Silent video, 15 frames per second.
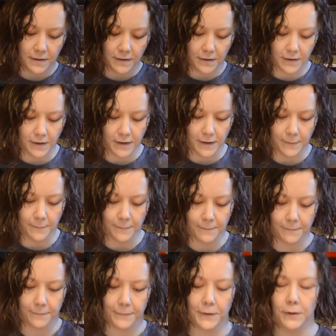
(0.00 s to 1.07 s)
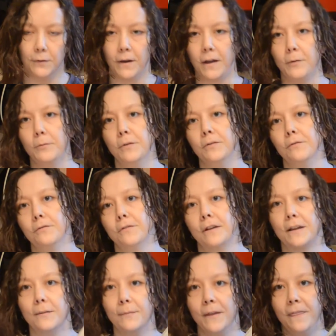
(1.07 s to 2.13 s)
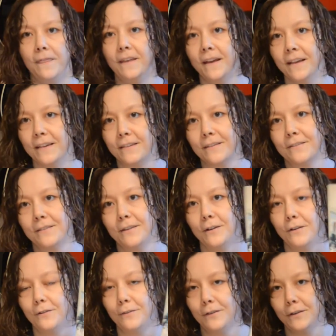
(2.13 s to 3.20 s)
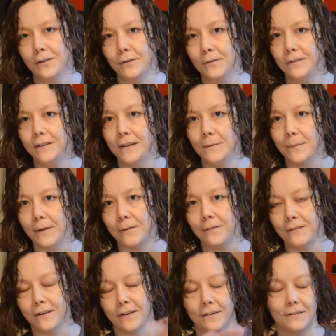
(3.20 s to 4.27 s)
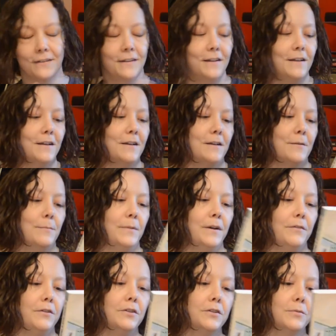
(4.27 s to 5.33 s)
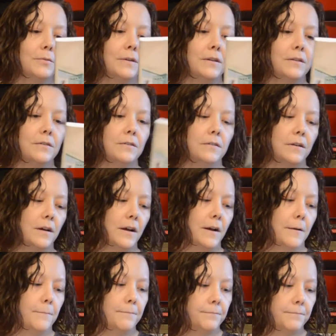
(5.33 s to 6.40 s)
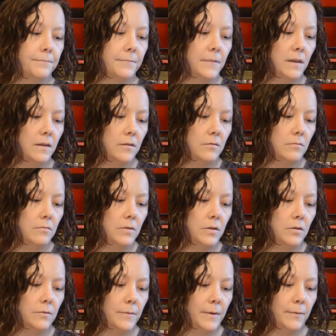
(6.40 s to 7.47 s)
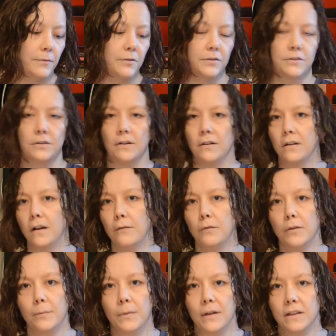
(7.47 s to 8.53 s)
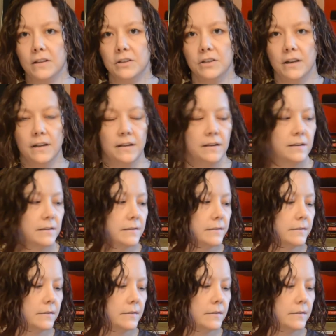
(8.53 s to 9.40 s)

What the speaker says: I wouldn't recommend this, to go deep, or, But if you just want to, maybe if you're starting off with apologetics,